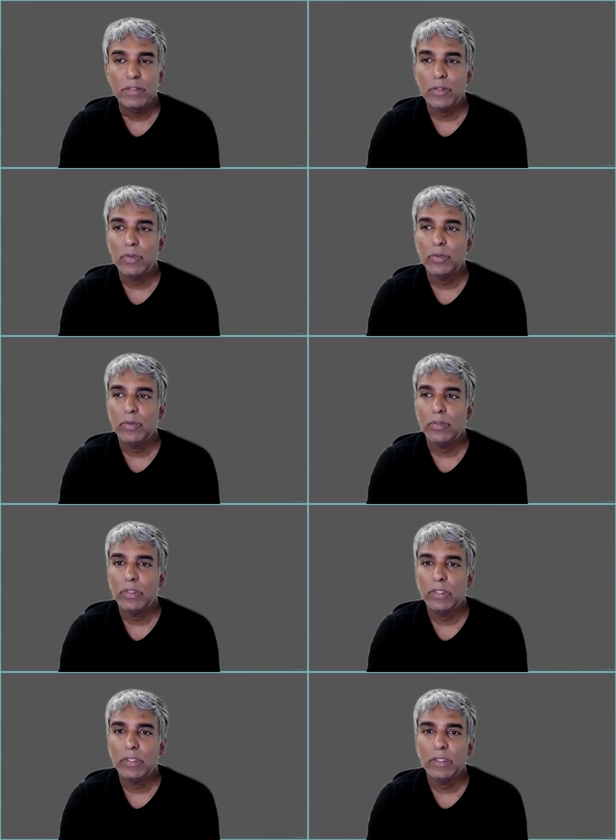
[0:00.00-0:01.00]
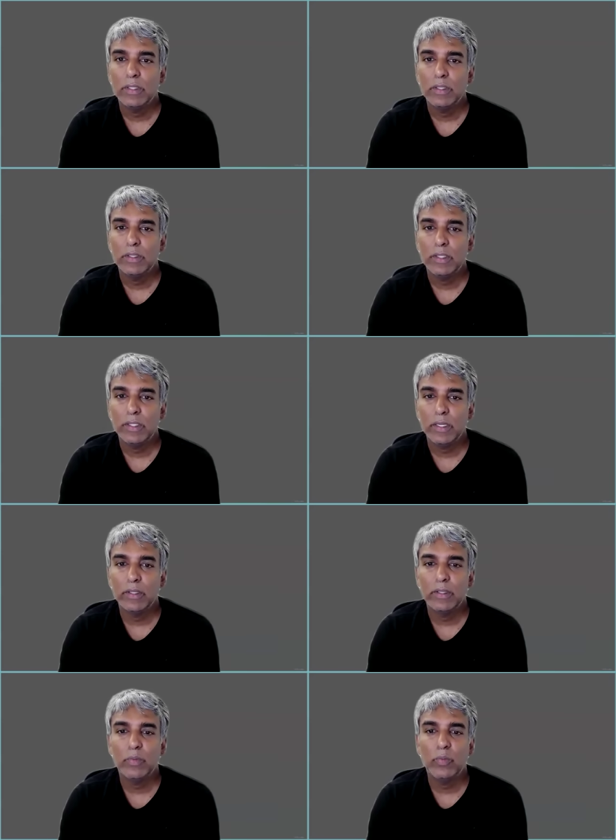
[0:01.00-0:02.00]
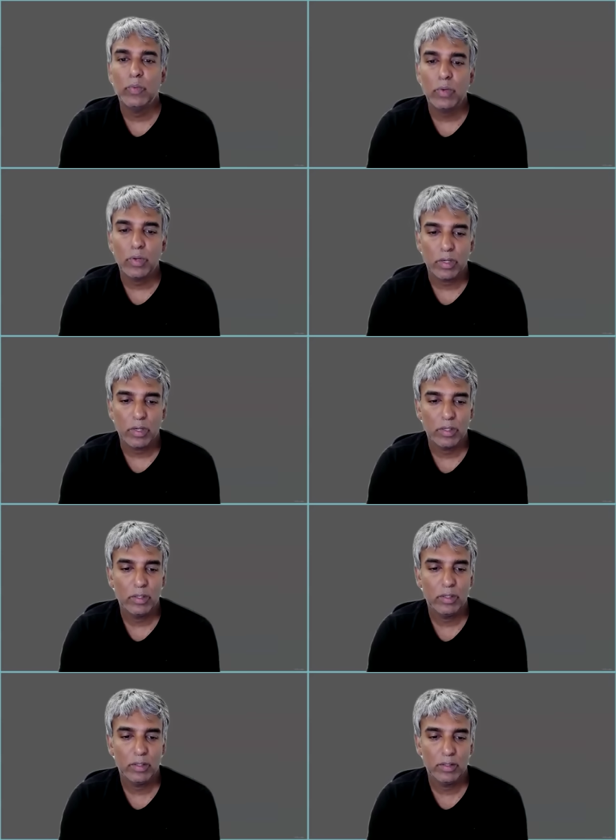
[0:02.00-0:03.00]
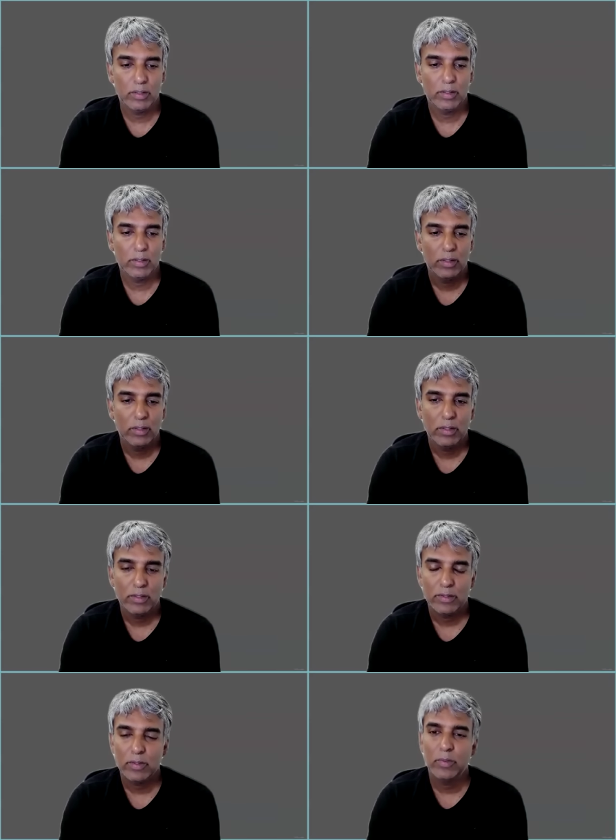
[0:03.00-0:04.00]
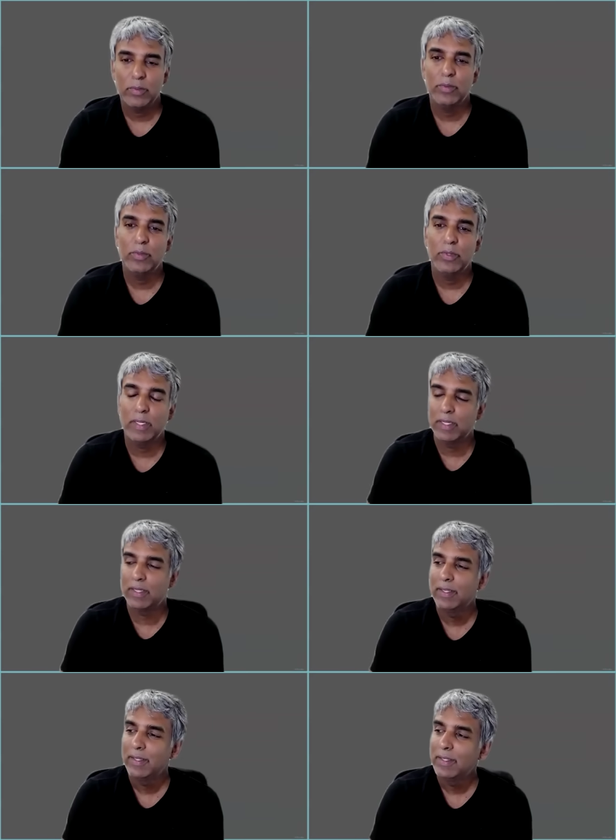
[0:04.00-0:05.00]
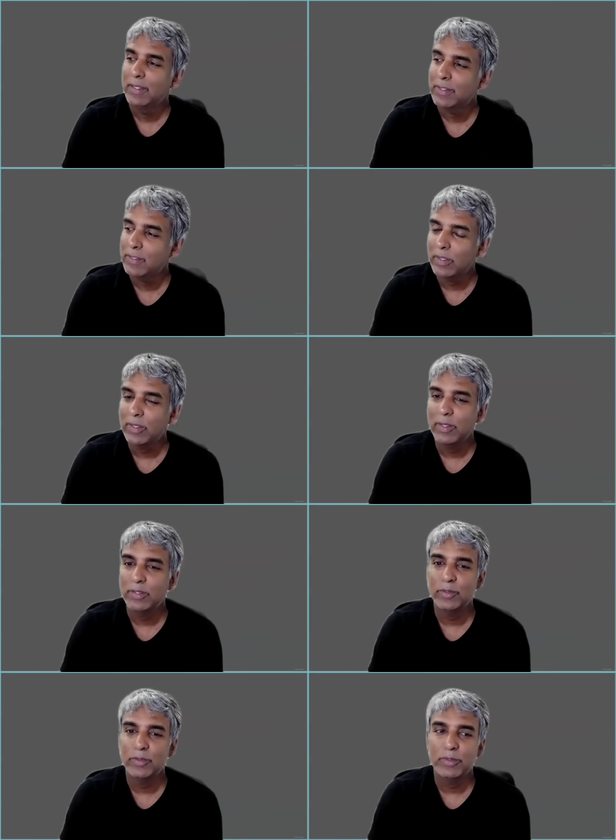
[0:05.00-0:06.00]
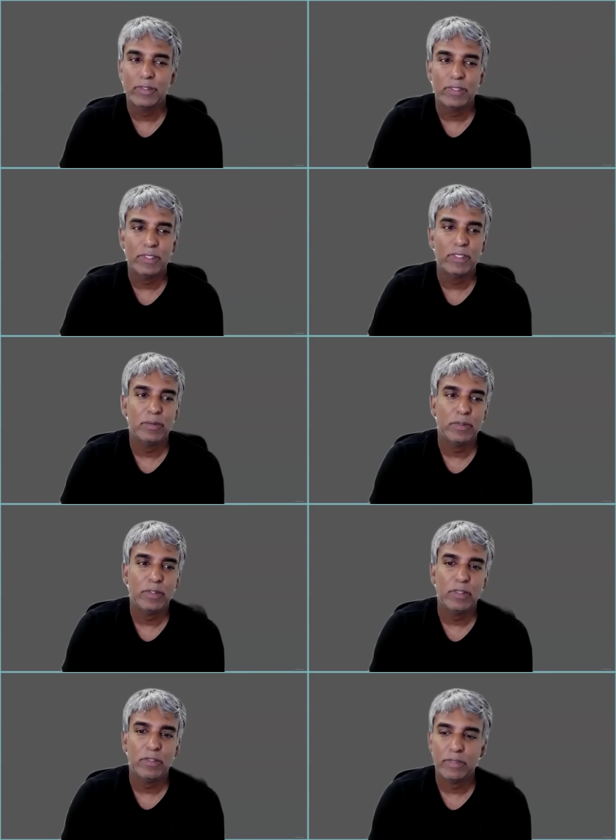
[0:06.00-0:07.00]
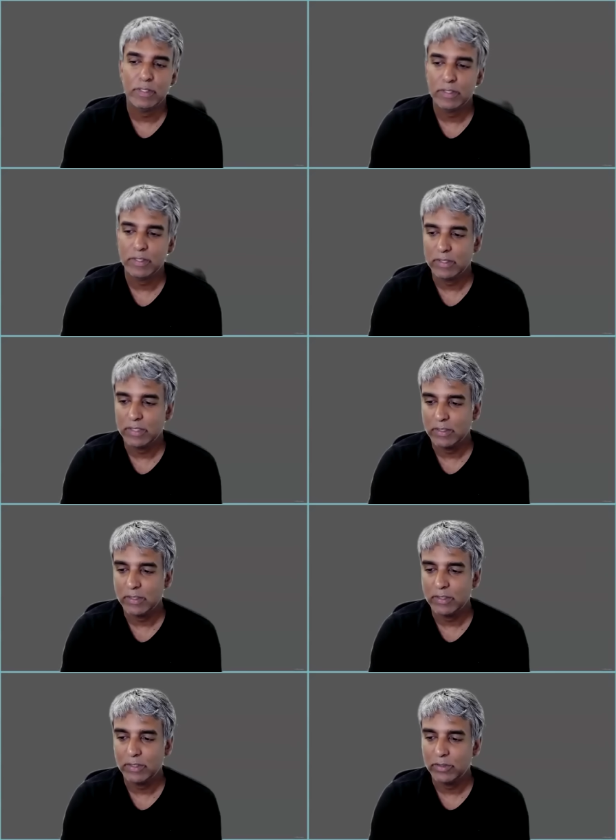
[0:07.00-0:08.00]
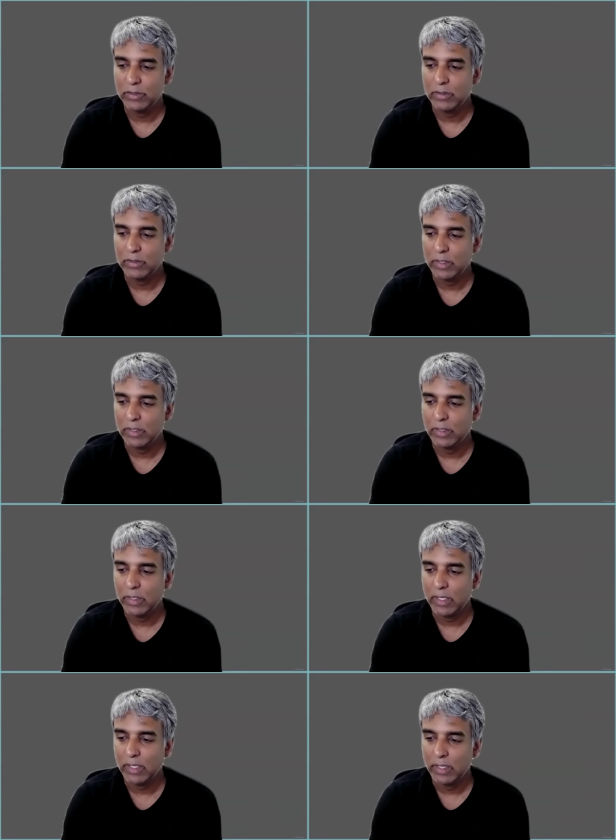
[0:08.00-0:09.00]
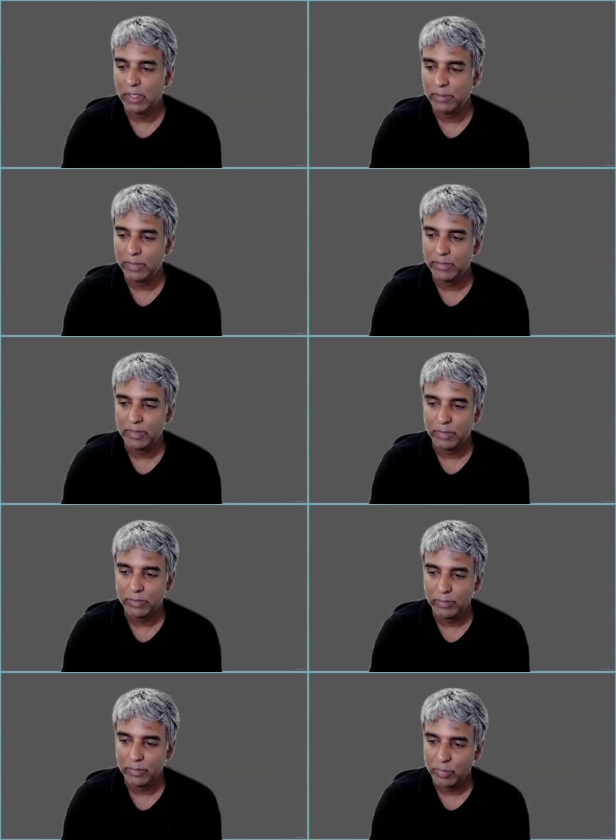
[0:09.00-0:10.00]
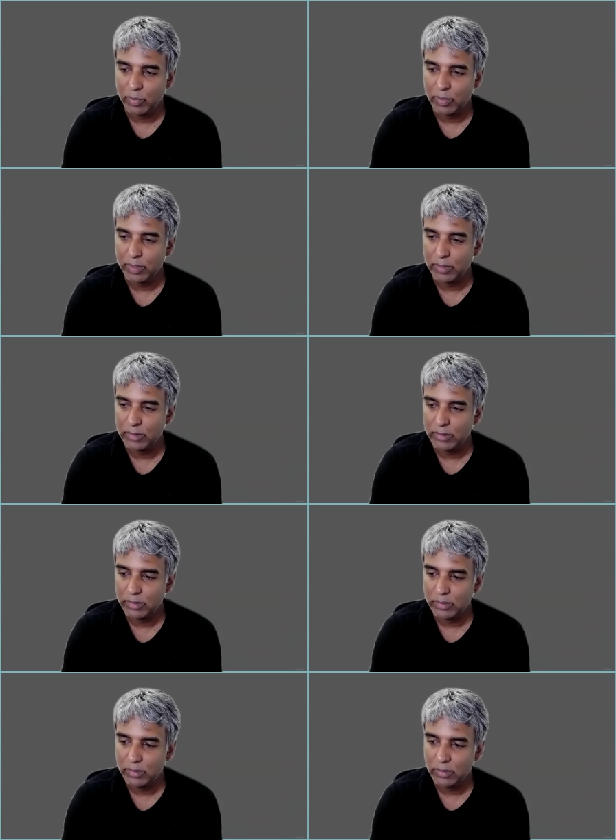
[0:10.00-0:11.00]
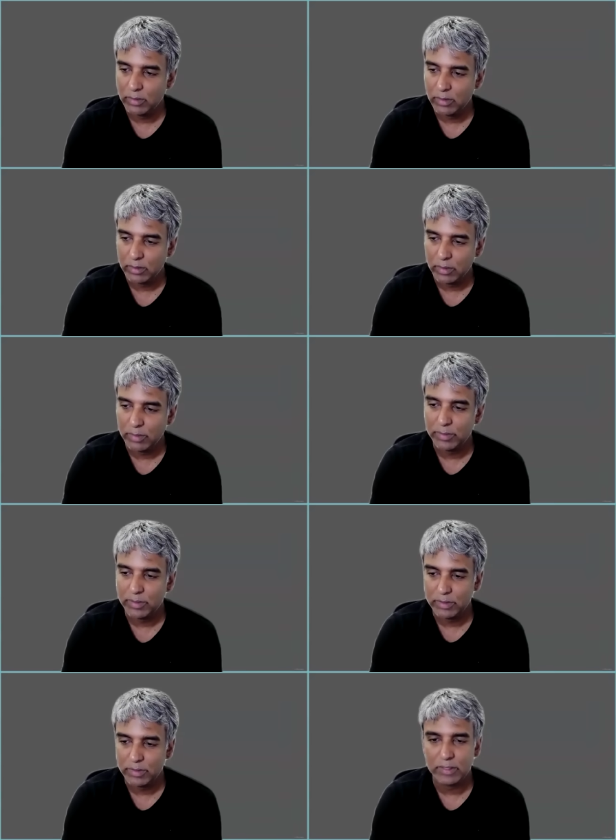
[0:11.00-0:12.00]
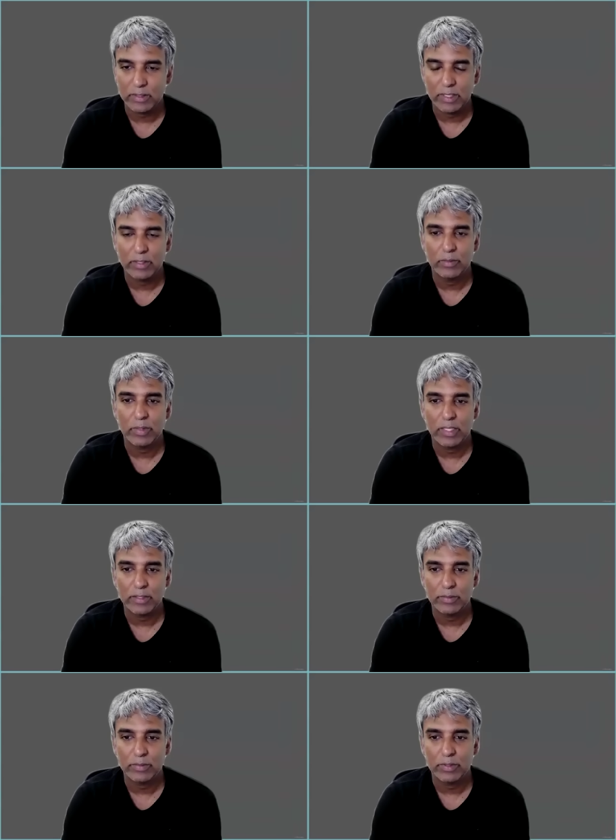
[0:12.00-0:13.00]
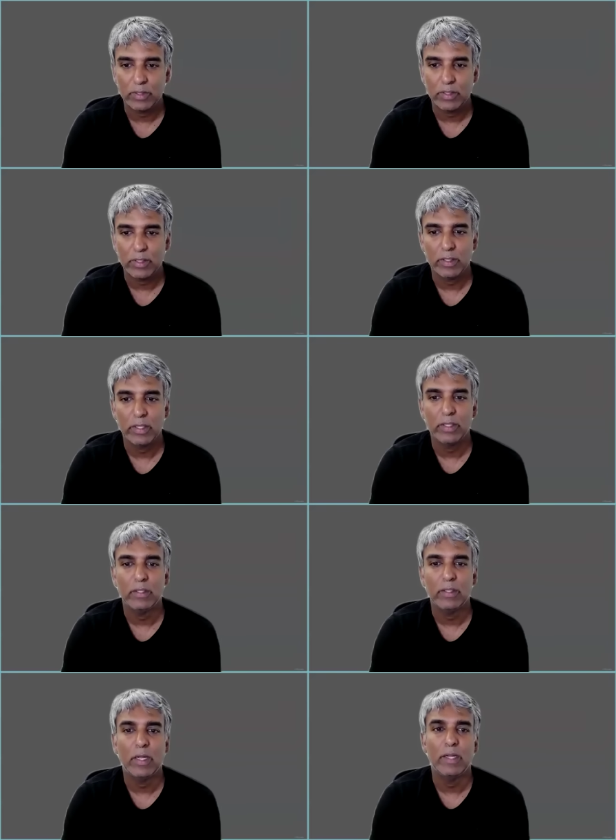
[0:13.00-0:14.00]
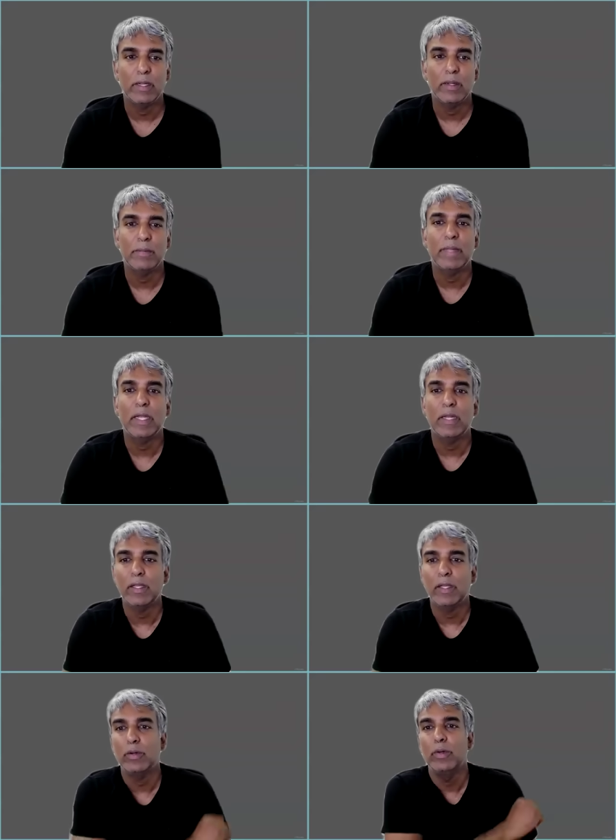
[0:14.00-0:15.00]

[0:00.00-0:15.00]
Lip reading: So the war, so started on June 13th with all of these assassinations, and I believe I reported a couple of days later as it was starting, and I met,